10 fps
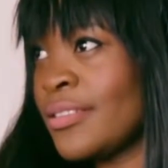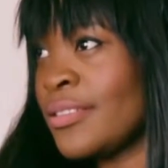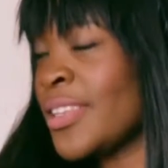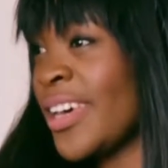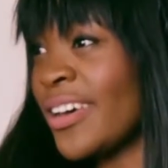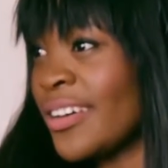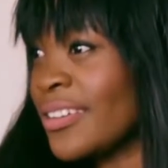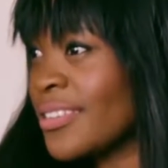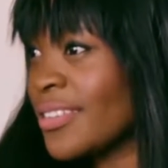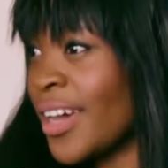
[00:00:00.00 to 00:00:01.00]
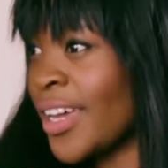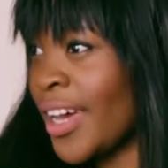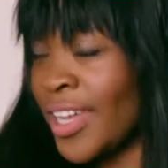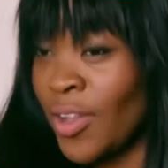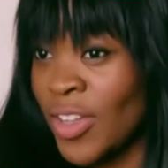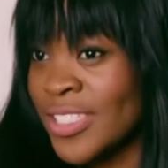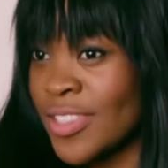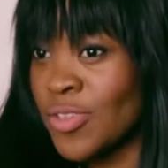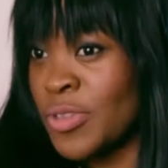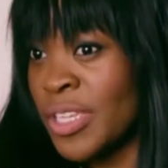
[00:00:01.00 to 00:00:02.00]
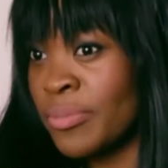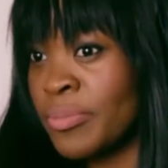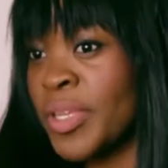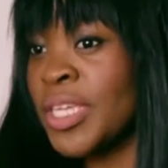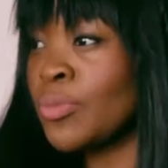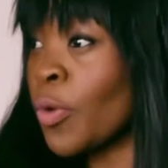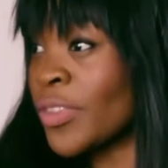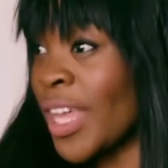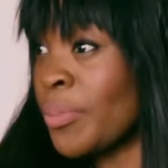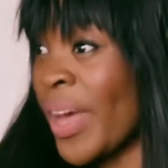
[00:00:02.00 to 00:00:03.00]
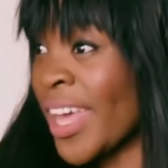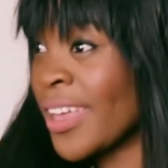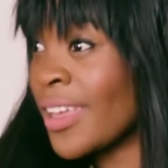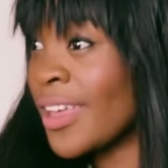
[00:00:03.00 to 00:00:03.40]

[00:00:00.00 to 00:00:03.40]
yeah, I lost the dream, but he brought that back,